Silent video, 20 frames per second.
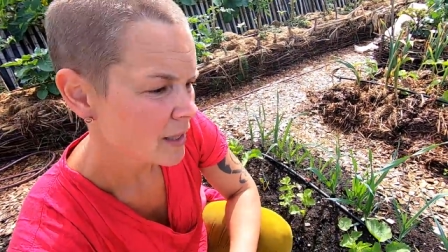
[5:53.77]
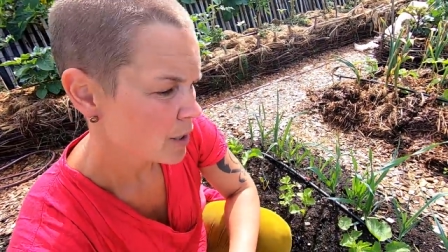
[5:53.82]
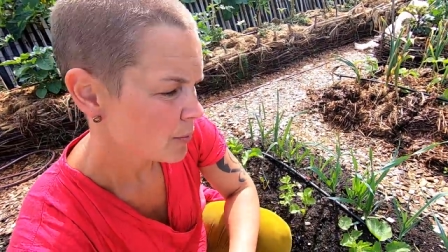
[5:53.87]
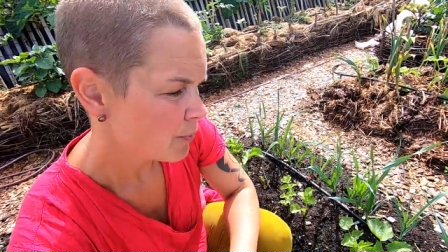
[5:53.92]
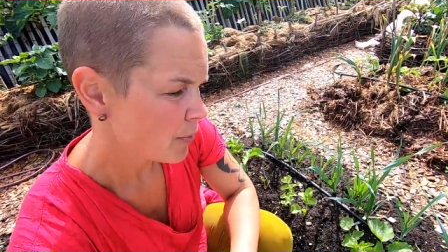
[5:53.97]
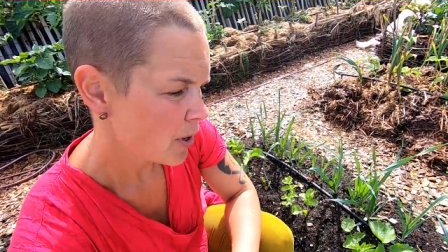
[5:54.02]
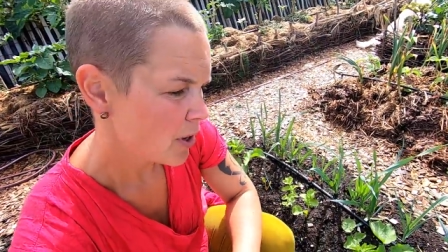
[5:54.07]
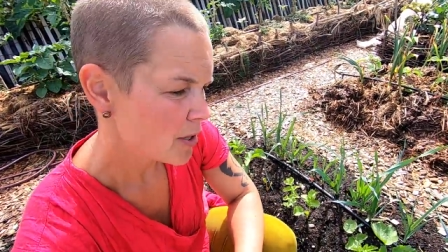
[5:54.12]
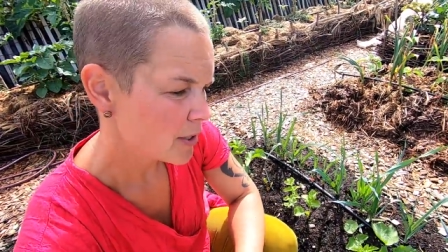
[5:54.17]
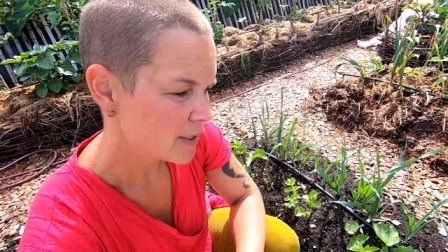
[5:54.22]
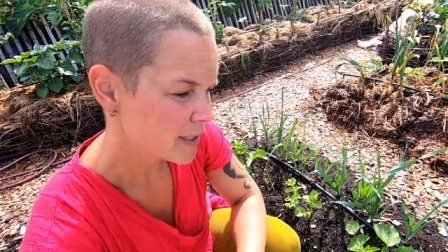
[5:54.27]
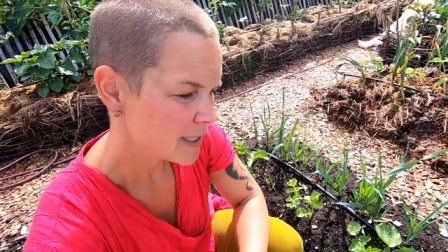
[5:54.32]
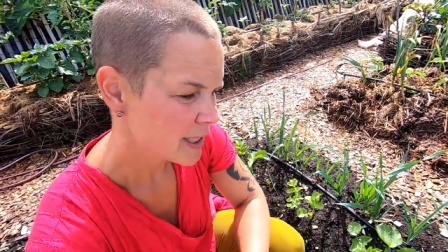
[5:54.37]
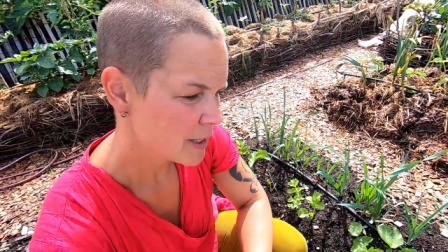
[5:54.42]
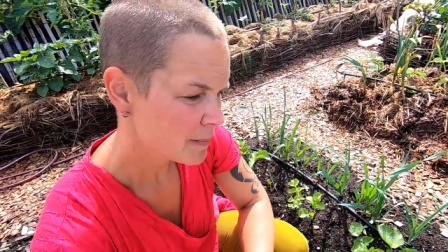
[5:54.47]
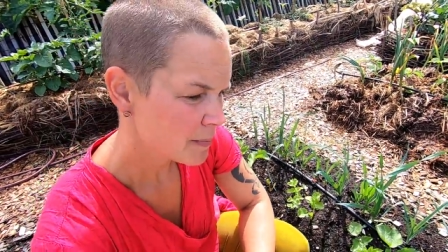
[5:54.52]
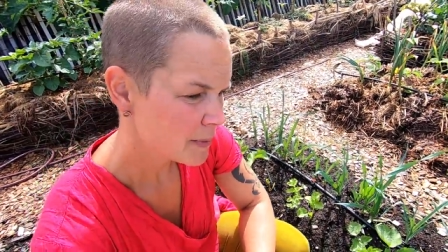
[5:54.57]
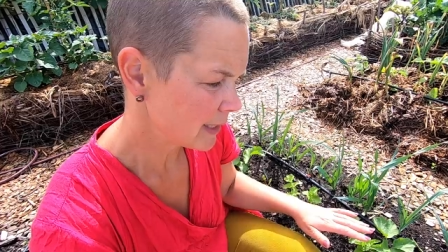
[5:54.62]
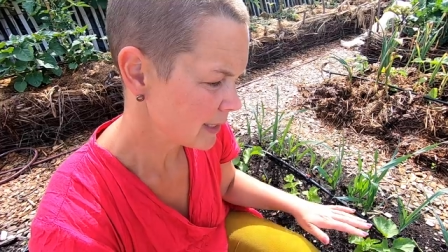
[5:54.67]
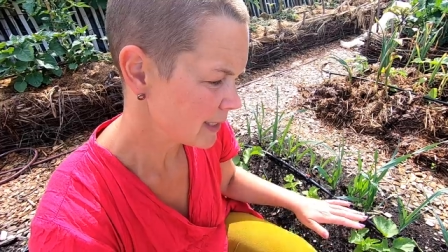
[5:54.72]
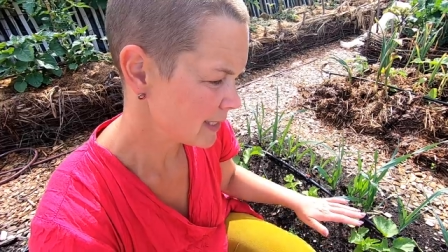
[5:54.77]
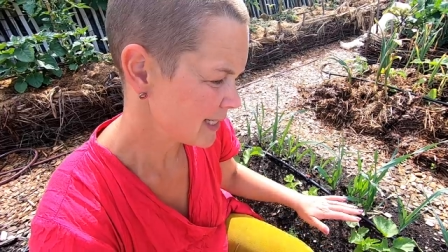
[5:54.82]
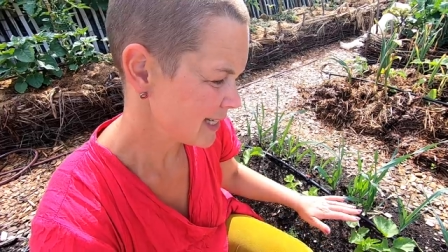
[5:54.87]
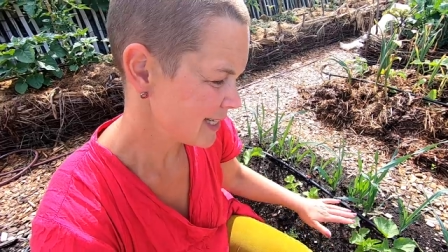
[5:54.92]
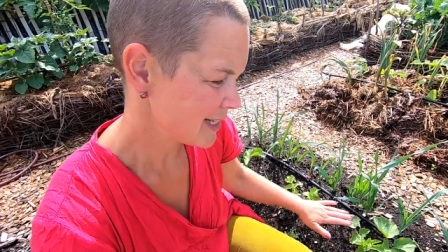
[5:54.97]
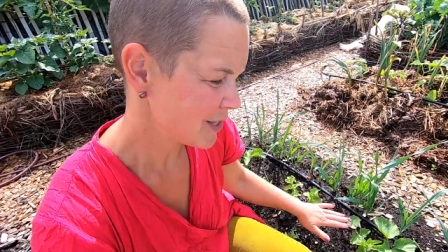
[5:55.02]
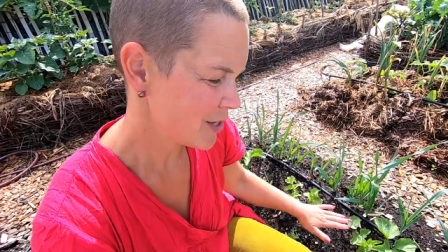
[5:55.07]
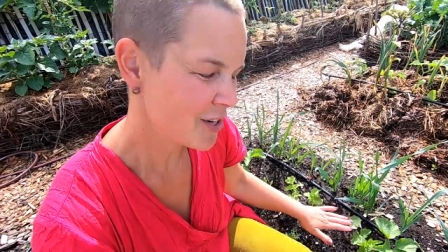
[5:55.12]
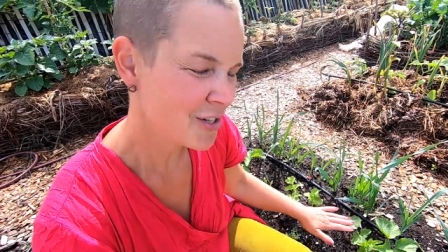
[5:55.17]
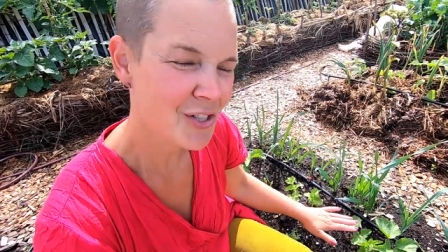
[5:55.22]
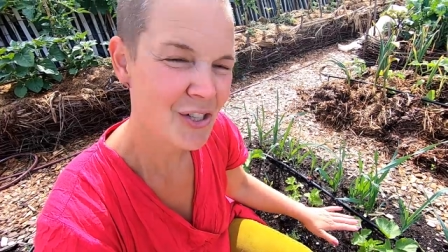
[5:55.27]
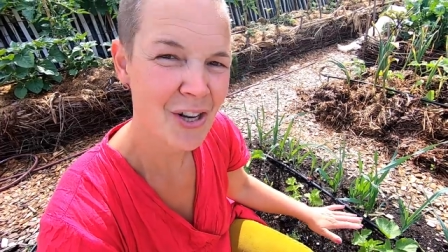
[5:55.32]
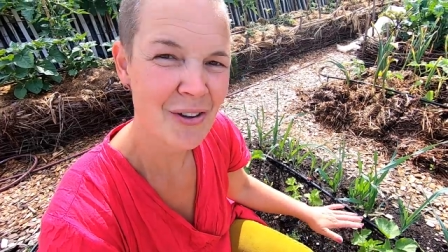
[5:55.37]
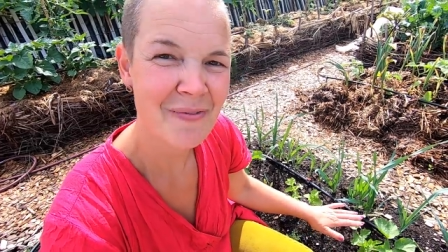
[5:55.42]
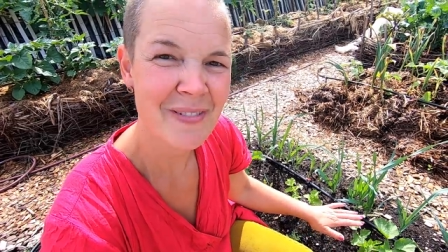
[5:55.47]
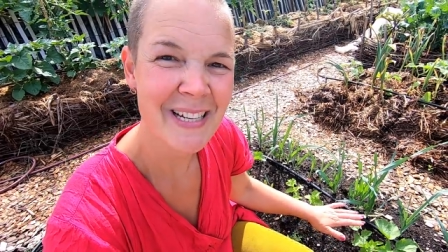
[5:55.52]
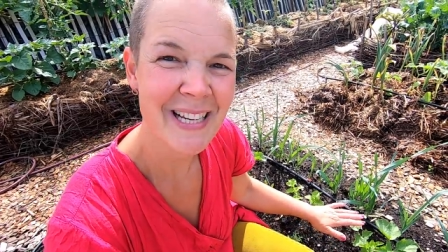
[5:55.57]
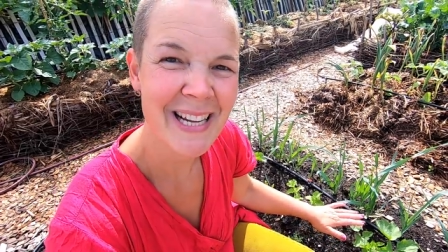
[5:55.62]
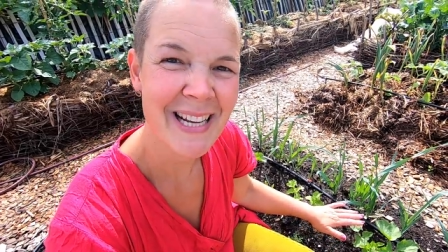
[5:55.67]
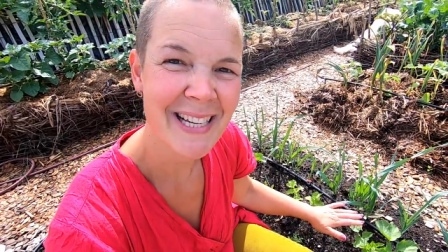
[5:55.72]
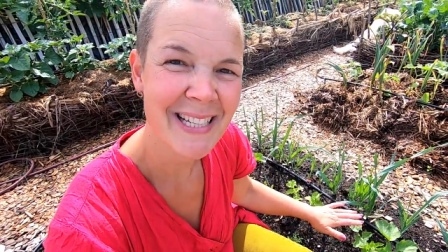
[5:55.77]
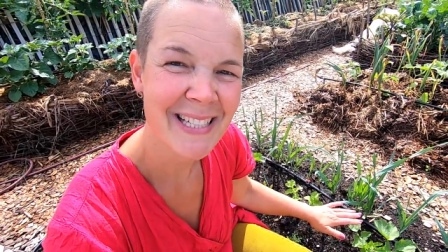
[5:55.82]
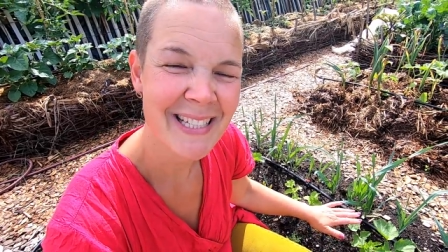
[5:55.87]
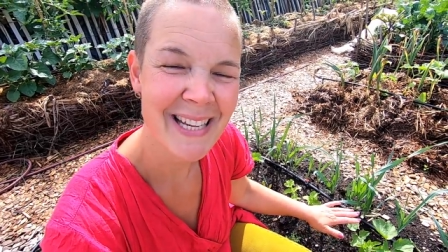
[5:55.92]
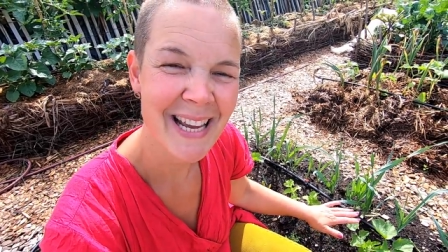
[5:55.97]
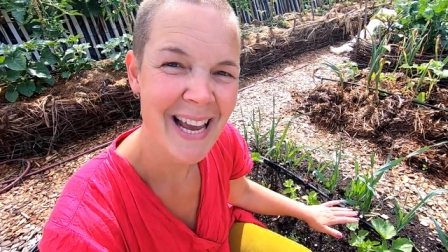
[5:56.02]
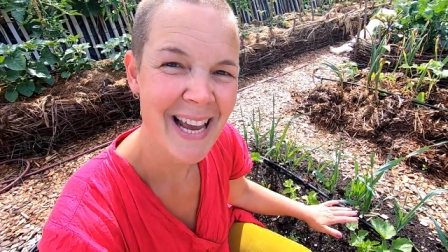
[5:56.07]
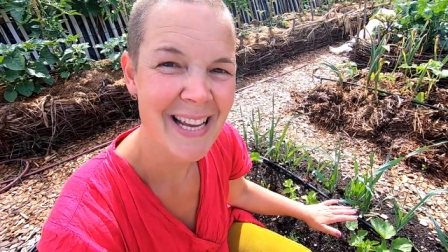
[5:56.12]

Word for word: The parsnip did not germinate